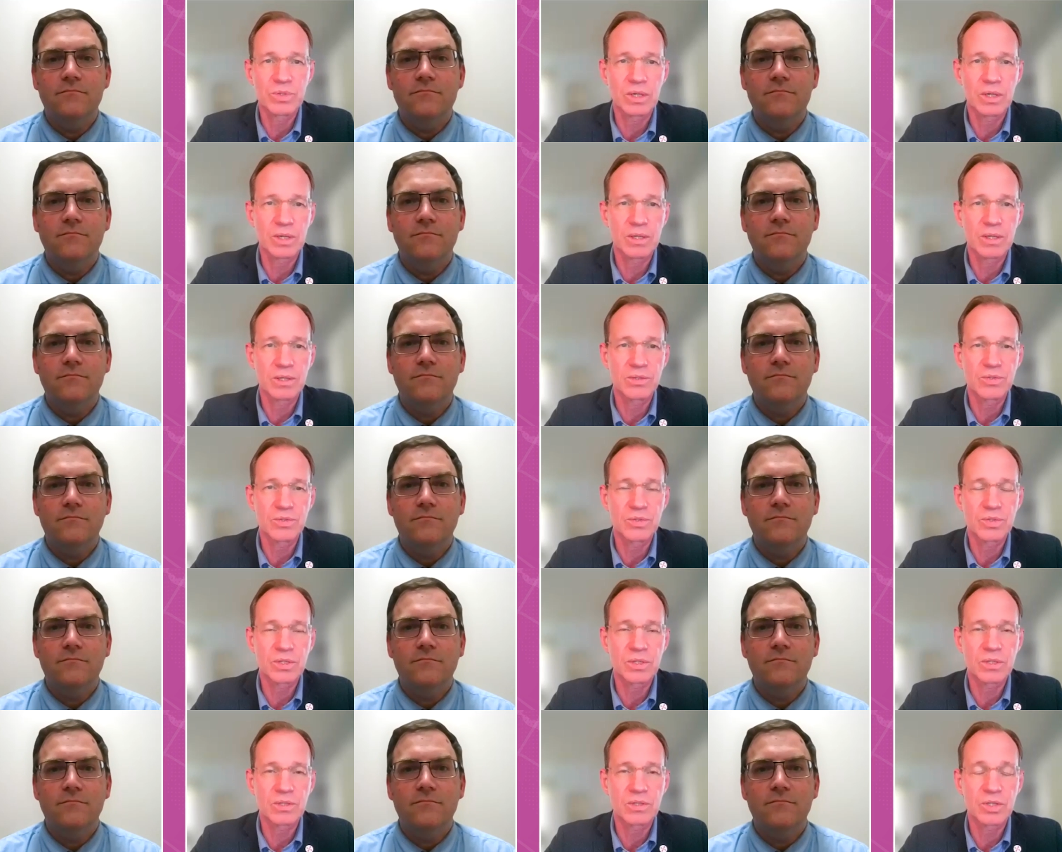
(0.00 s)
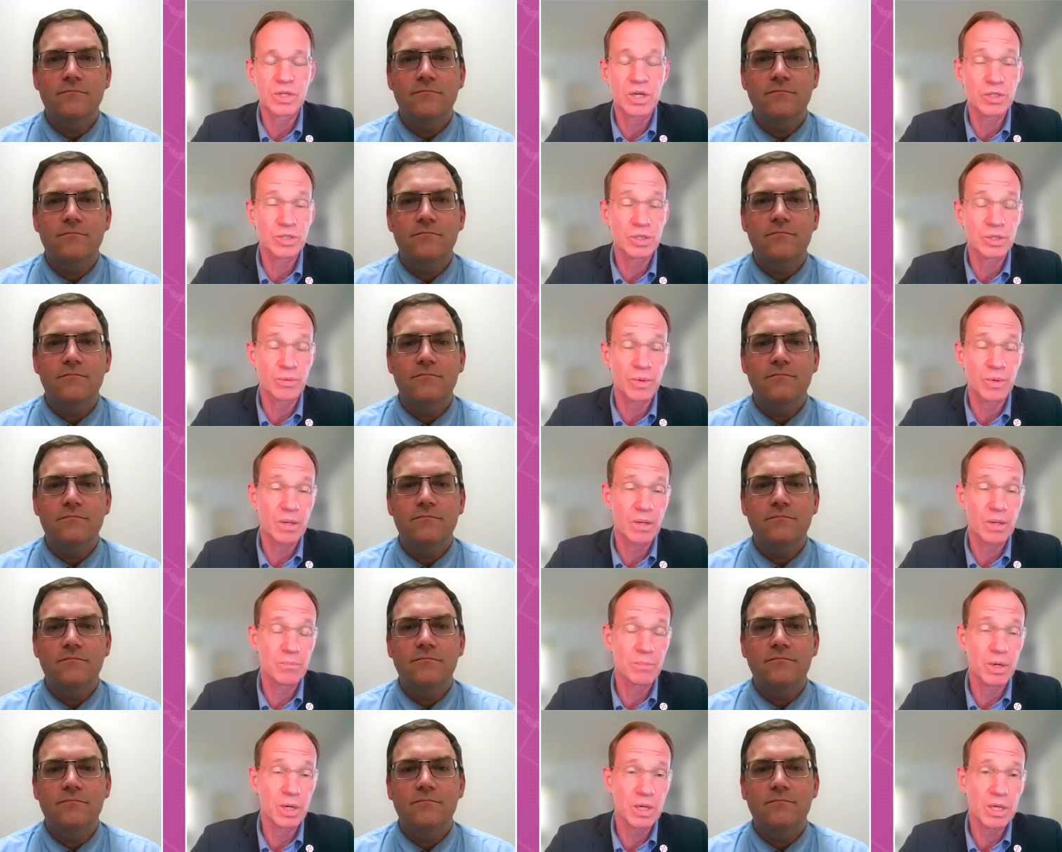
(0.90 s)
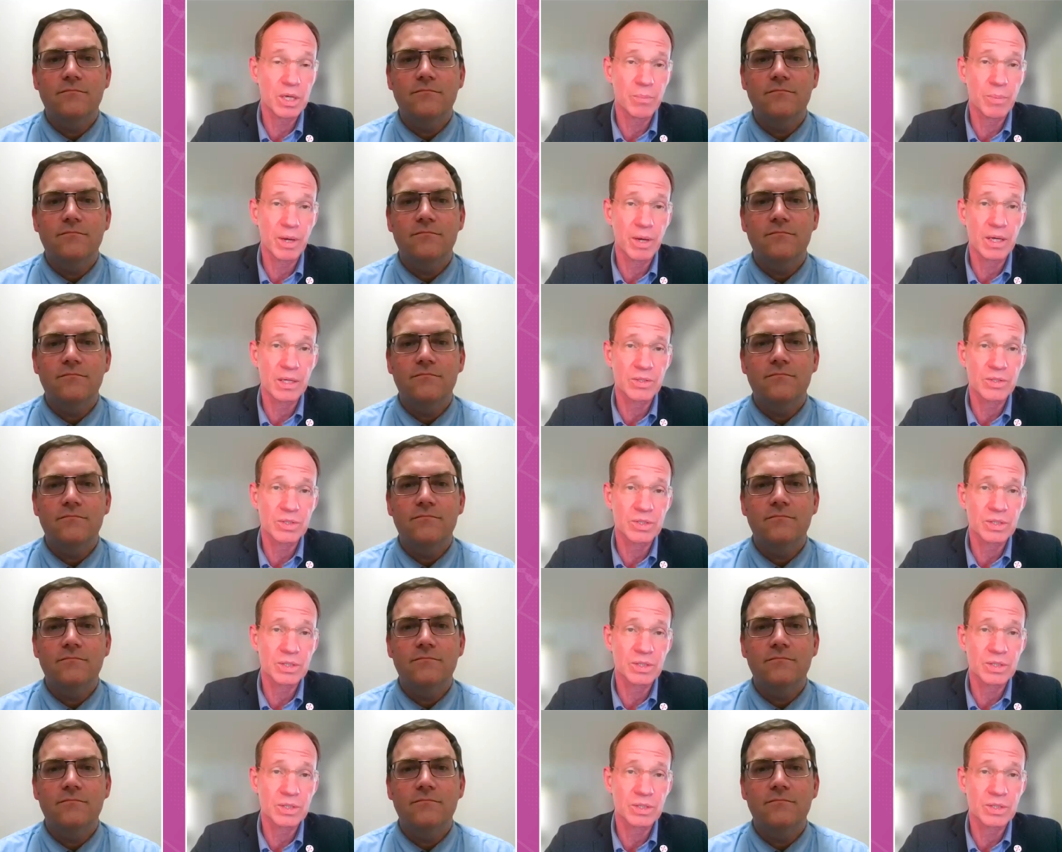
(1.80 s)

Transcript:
Speaker 1: uh, this discussion around monkeypox.